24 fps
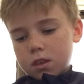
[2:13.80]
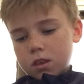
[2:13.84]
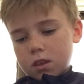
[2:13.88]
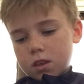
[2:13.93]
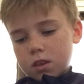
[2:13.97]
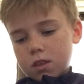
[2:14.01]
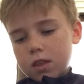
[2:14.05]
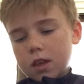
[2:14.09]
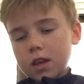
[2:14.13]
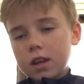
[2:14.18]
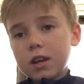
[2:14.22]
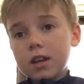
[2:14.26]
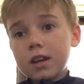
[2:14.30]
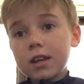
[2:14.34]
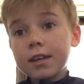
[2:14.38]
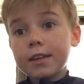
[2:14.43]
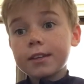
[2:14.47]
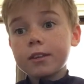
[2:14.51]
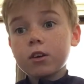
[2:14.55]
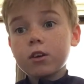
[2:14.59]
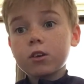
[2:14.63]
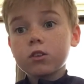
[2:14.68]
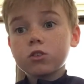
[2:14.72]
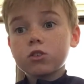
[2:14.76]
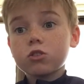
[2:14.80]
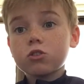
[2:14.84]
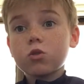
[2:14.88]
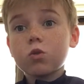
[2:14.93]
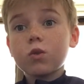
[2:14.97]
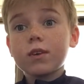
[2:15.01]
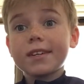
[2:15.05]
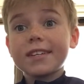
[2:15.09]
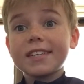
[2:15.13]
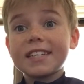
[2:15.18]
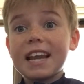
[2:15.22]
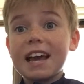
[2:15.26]
And then he turns to
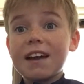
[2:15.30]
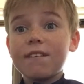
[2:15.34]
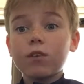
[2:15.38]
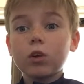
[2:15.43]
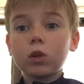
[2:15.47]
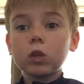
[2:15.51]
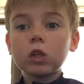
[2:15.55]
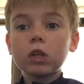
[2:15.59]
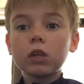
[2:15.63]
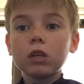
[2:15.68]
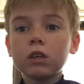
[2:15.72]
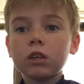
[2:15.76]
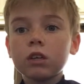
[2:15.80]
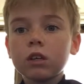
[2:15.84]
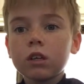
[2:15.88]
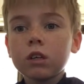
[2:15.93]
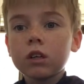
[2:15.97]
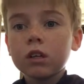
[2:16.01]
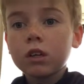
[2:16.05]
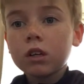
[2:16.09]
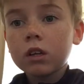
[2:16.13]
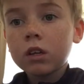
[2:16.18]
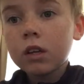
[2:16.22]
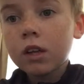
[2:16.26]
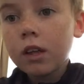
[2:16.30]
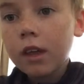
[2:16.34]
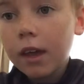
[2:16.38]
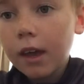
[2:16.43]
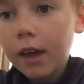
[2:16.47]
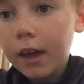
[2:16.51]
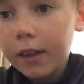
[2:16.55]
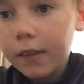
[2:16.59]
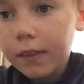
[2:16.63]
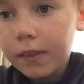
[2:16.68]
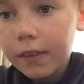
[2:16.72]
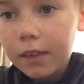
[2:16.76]
a devil,
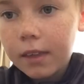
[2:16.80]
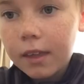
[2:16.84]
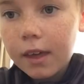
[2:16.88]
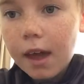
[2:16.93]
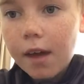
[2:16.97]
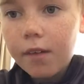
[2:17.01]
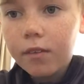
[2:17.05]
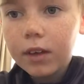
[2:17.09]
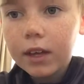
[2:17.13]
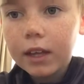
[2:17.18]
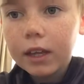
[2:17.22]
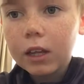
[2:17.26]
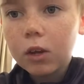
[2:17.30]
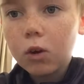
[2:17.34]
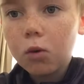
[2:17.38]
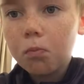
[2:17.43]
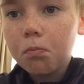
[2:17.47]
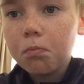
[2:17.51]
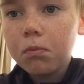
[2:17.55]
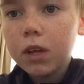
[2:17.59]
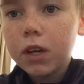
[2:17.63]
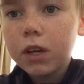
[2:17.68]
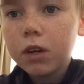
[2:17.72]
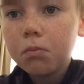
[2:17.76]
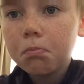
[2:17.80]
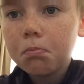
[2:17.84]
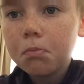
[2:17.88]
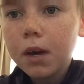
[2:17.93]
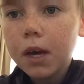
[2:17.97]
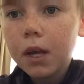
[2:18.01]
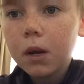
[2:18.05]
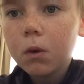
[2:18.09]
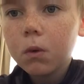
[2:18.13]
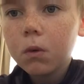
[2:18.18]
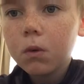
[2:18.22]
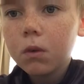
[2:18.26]
and they're having a little minion
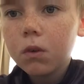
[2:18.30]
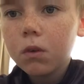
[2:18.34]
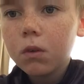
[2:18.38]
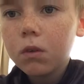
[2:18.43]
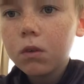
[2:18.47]
battle.